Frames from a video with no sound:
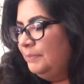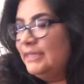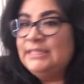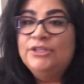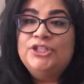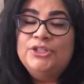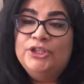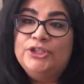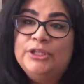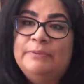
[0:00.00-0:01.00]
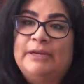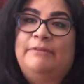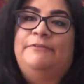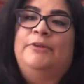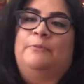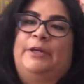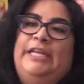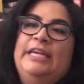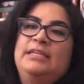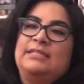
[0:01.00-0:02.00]
because usually when I would film
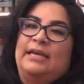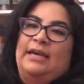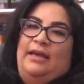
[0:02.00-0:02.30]
readings,